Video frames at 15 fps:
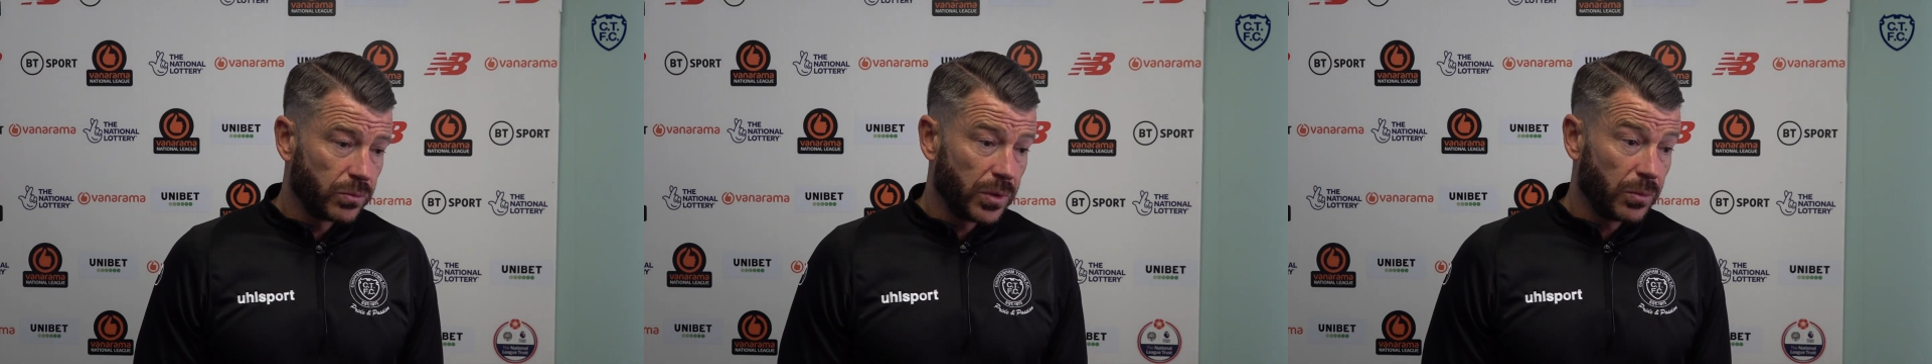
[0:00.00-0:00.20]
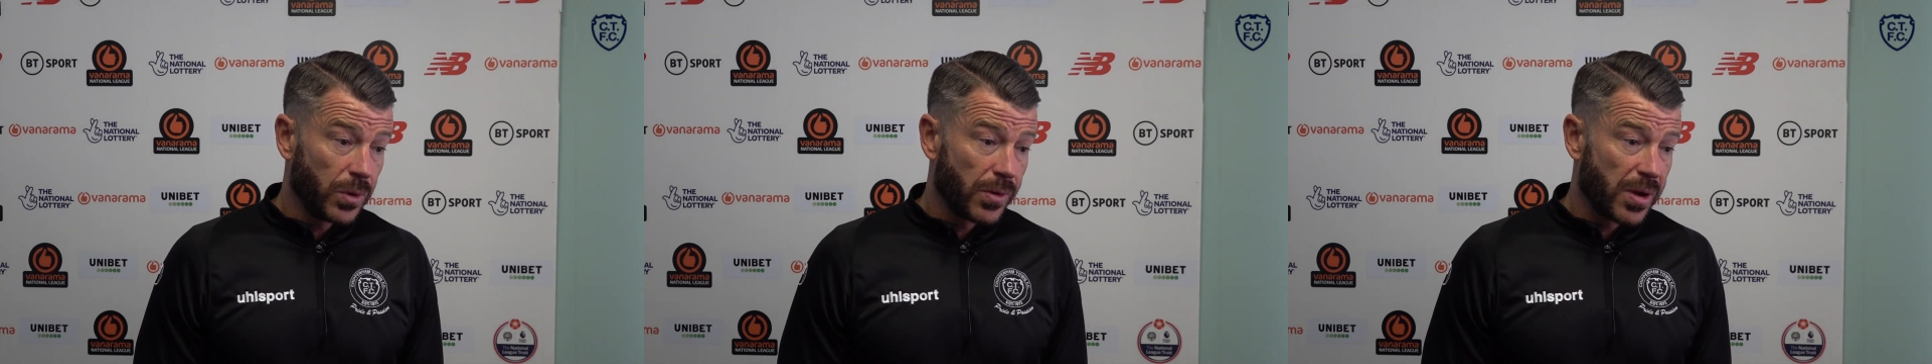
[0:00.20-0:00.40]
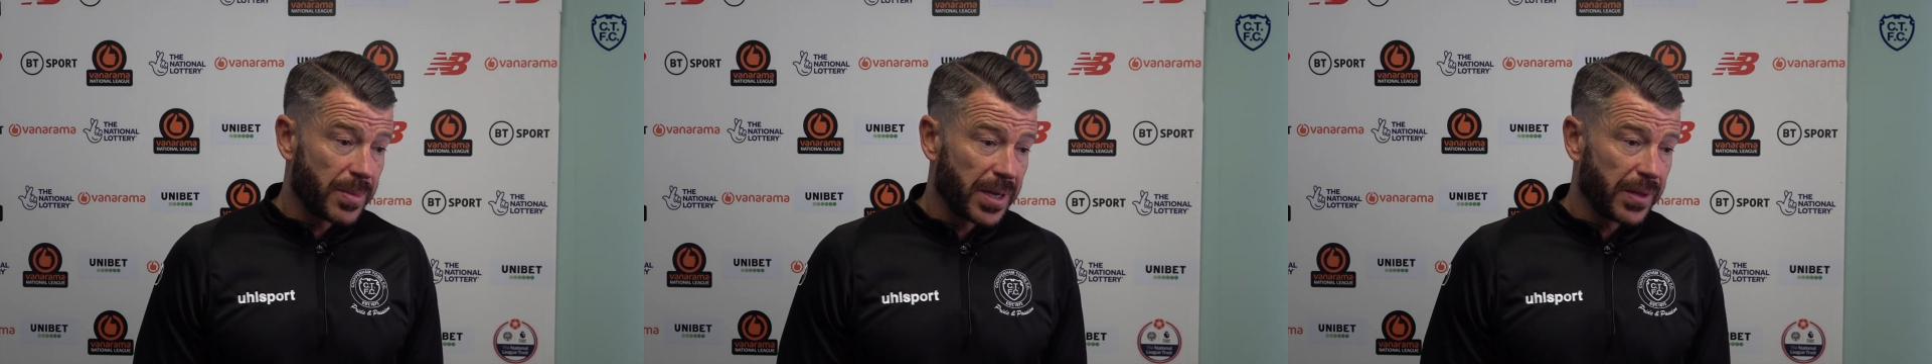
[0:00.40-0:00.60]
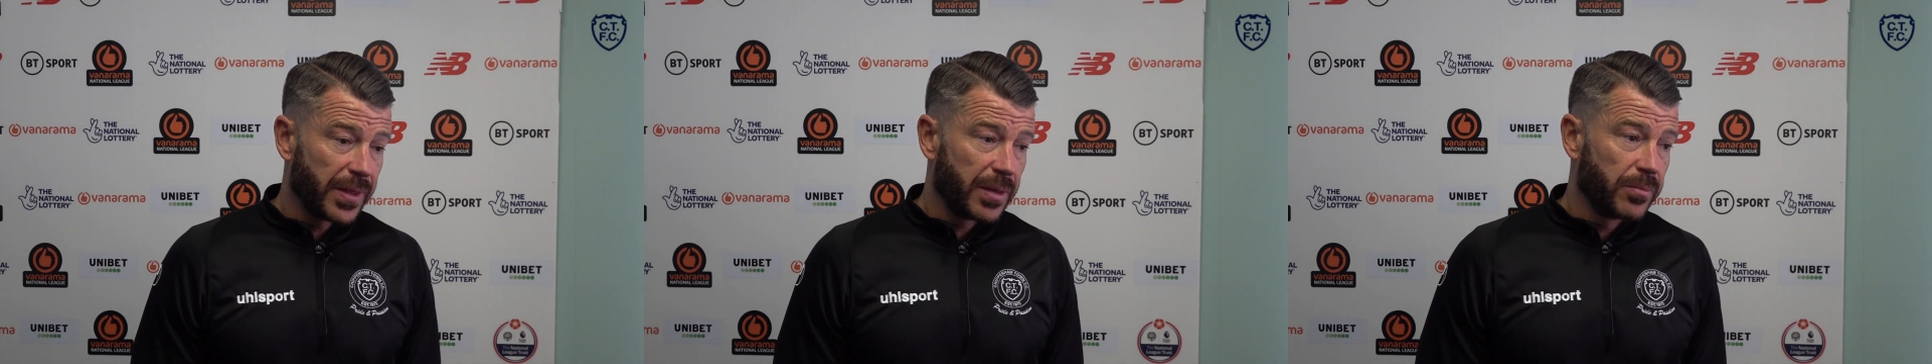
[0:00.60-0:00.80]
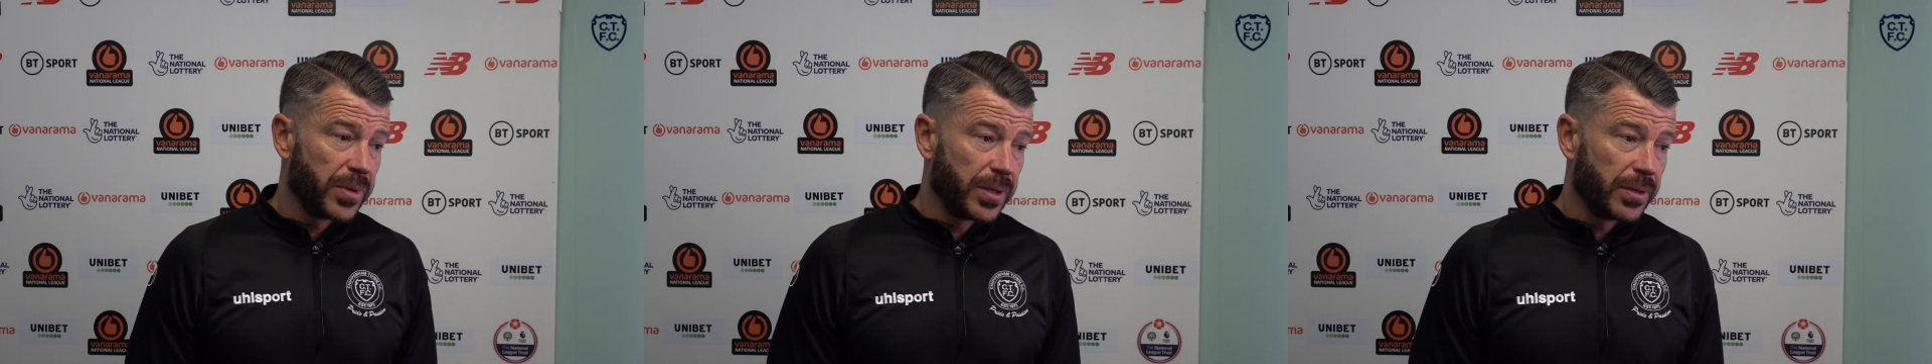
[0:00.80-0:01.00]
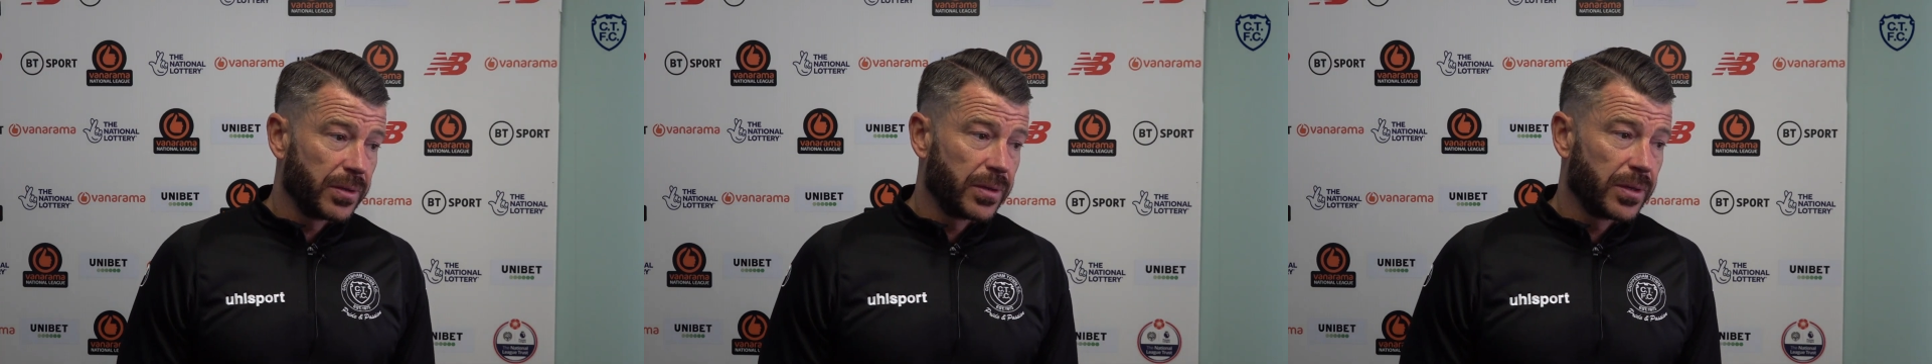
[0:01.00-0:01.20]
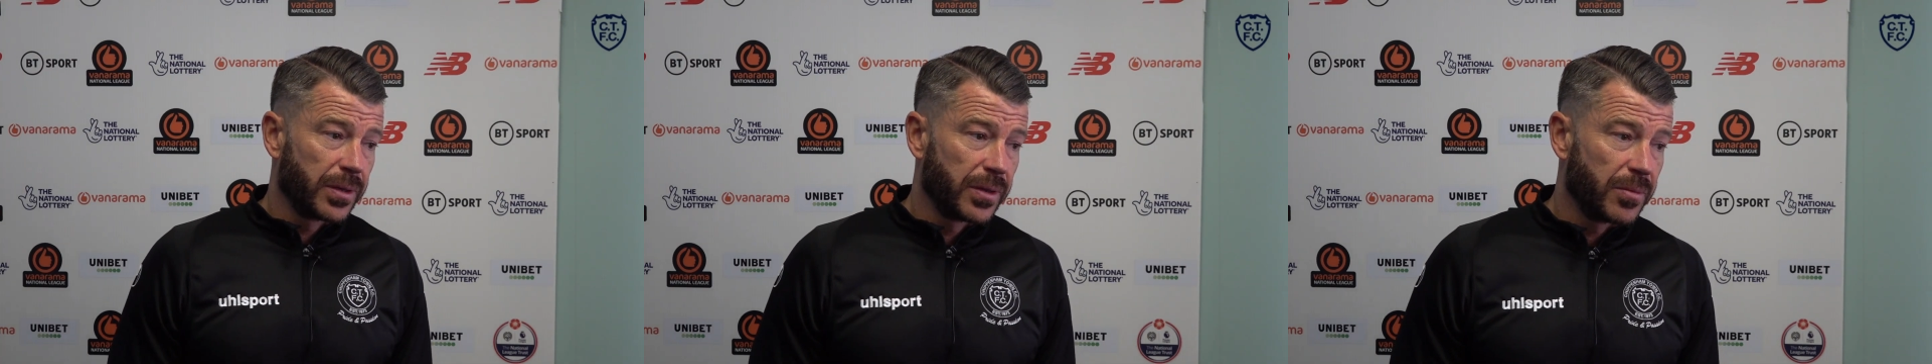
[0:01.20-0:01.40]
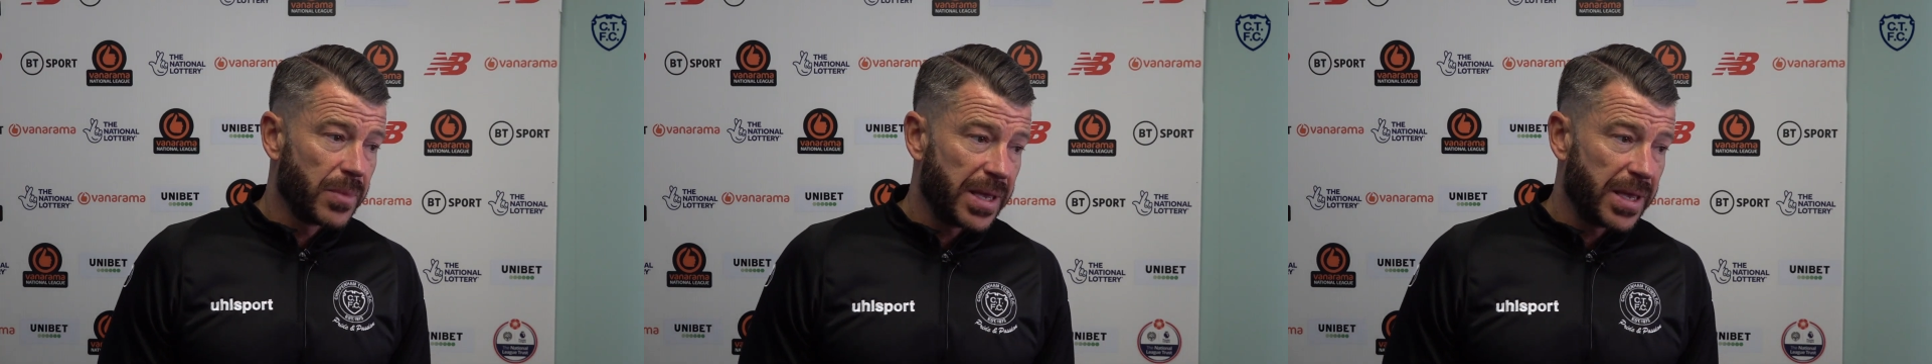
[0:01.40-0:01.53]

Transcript: we'll worry about them, but the